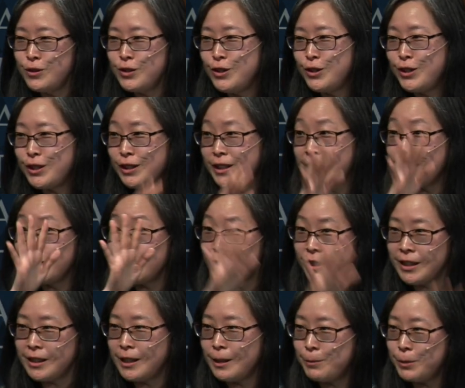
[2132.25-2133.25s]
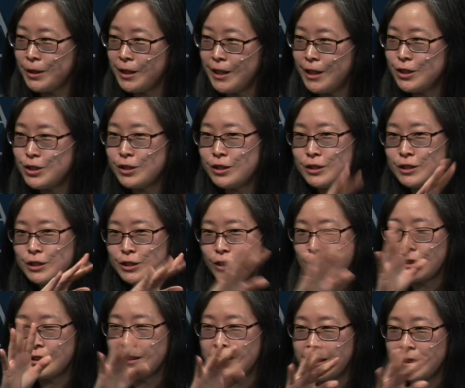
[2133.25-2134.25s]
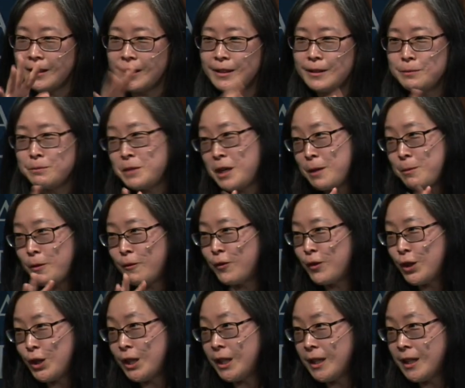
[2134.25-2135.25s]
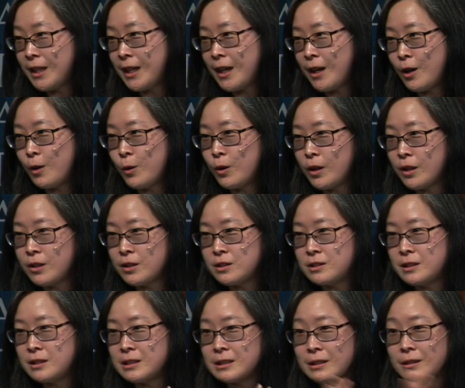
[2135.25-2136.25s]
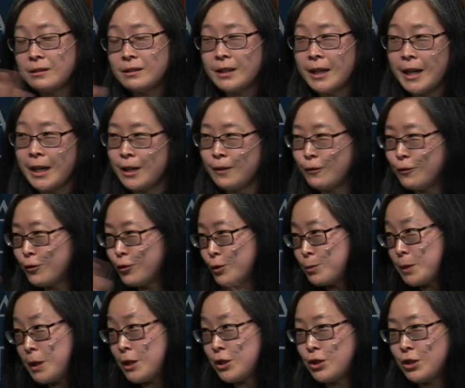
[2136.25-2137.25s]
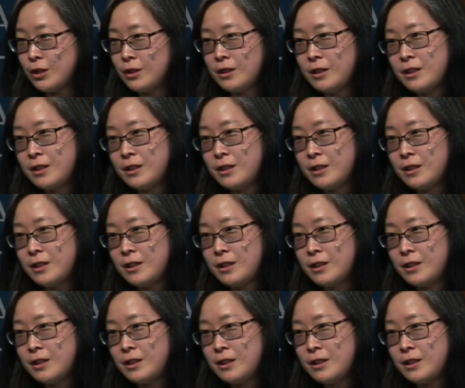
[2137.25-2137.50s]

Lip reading: you can like look at the application and start like maybe filling it out because it's a lot of information.